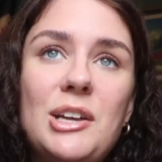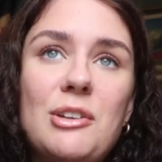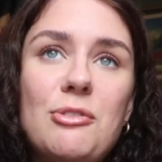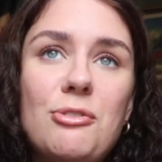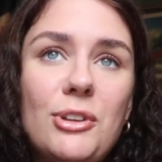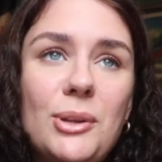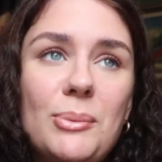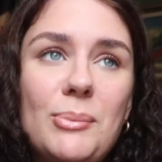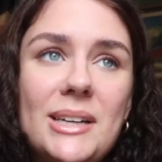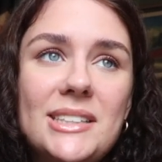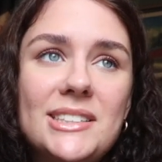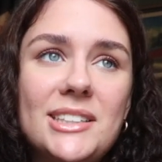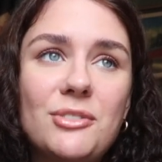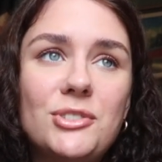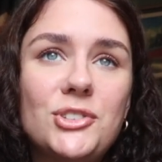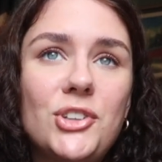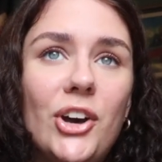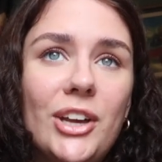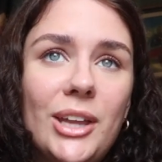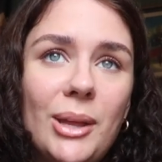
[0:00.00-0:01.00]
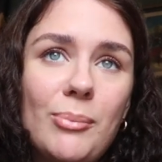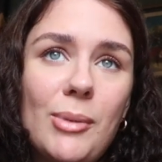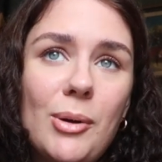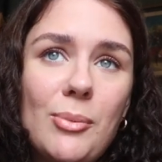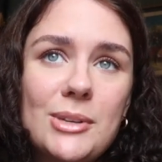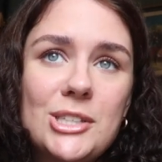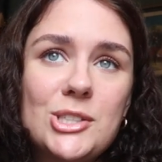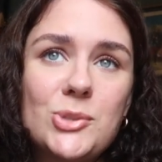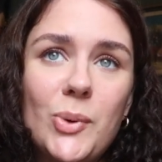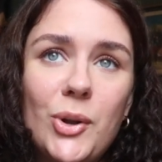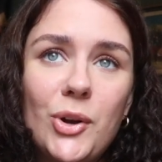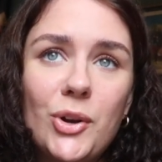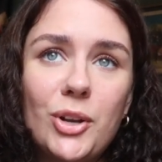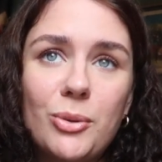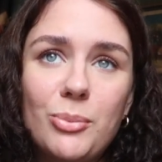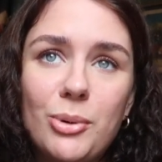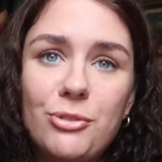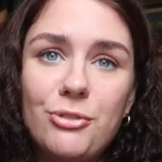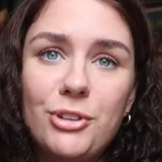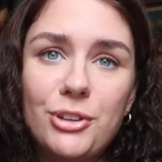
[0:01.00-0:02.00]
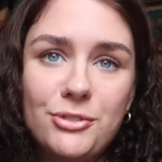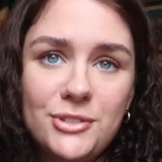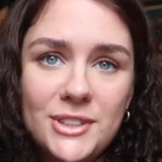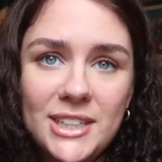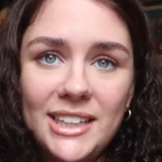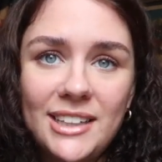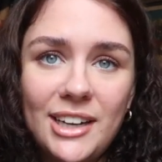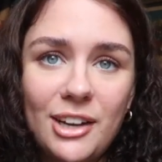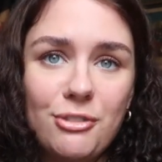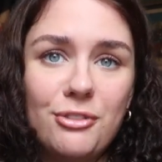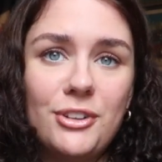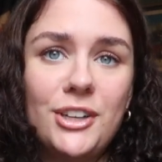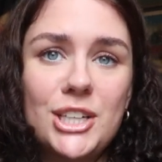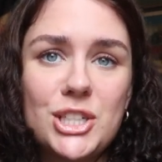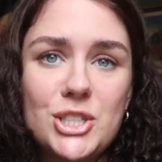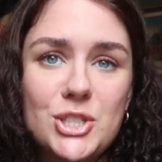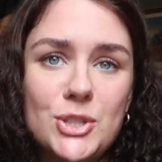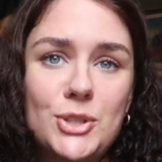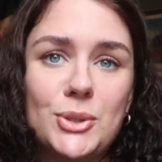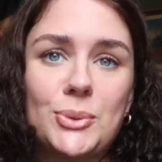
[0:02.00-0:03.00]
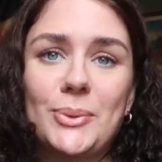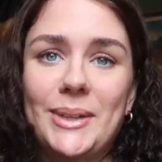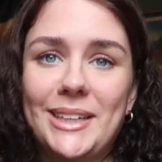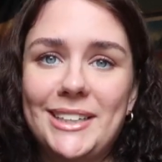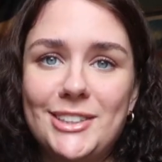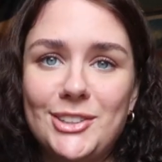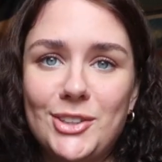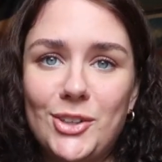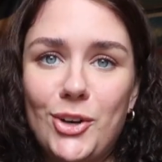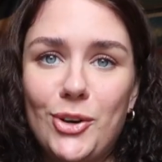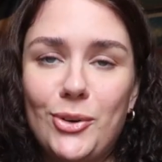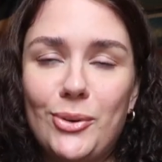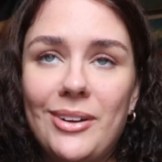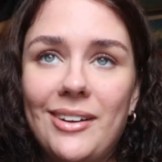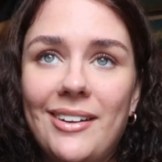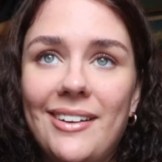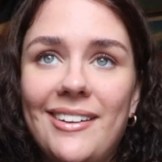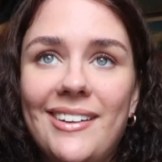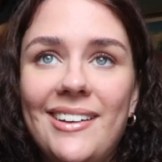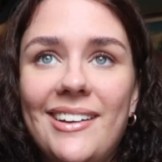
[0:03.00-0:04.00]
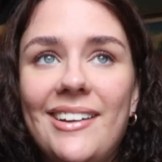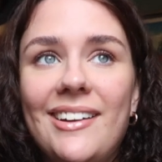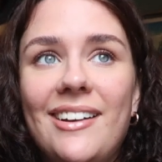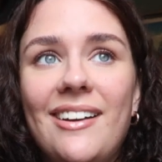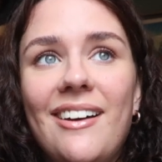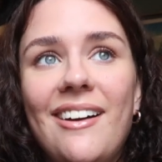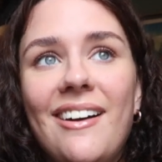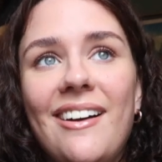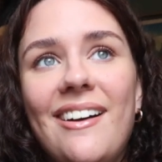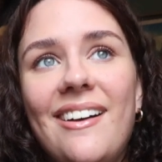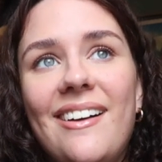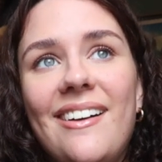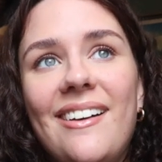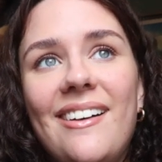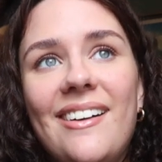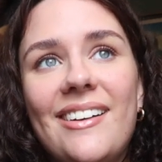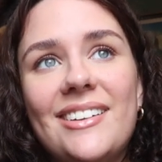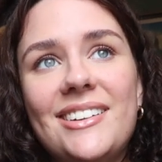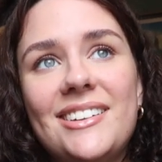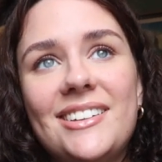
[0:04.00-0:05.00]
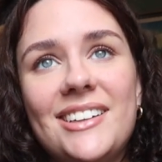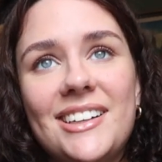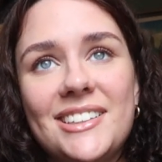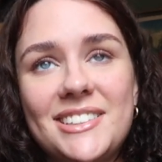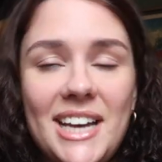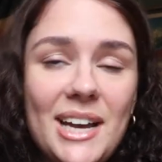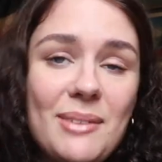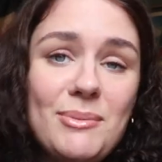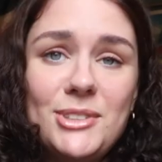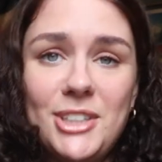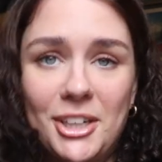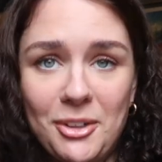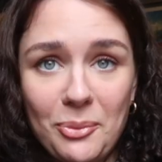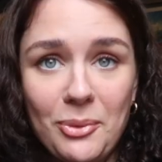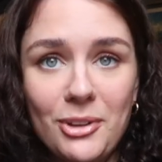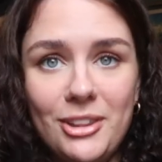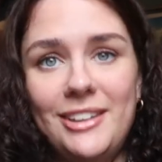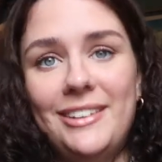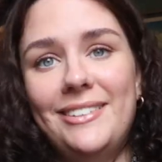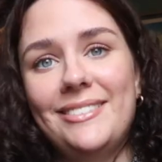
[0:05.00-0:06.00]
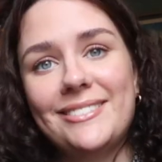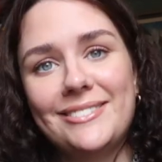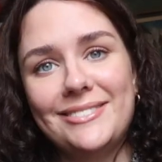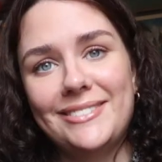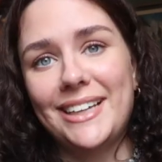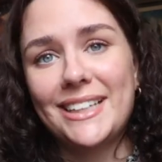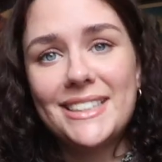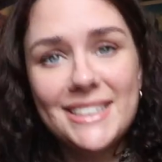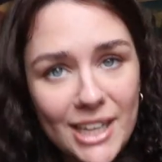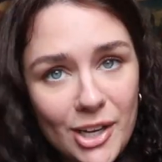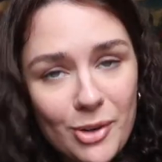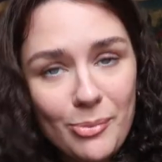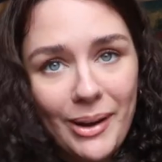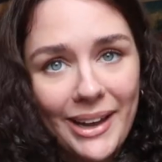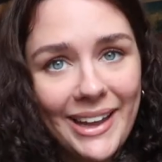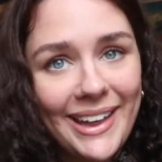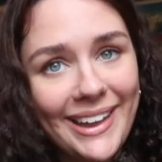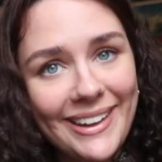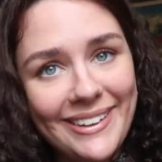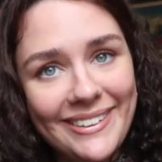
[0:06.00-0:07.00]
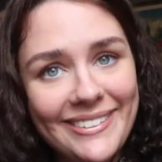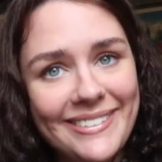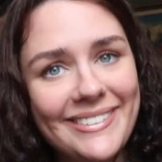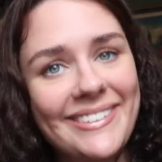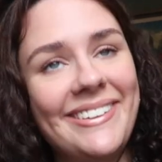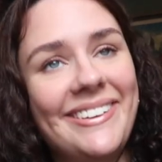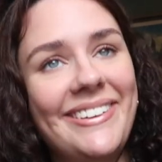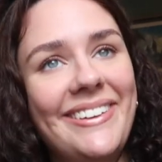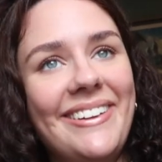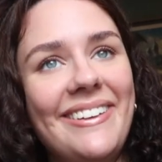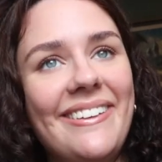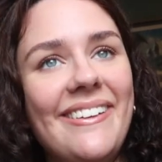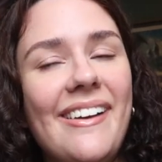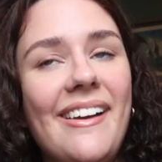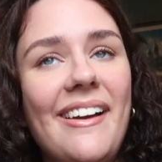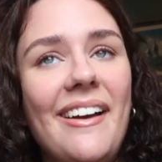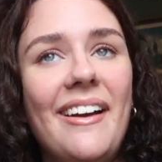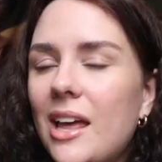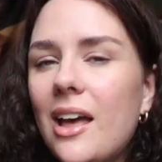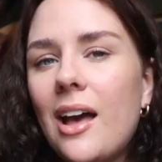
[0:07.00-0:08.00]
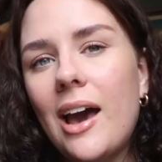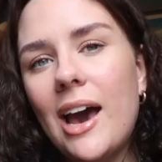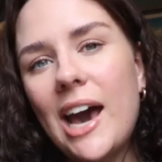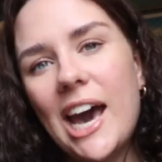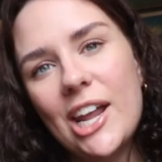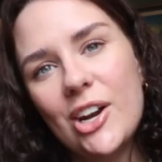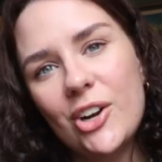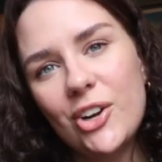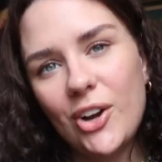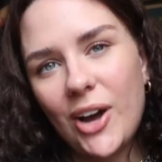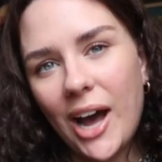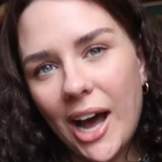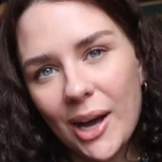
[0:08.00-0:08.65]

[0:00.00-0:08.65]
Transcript: film myself talking about my sweater number 15 I finished 2 weeks ago. Because I'm done with it. It's out of my head. I don't know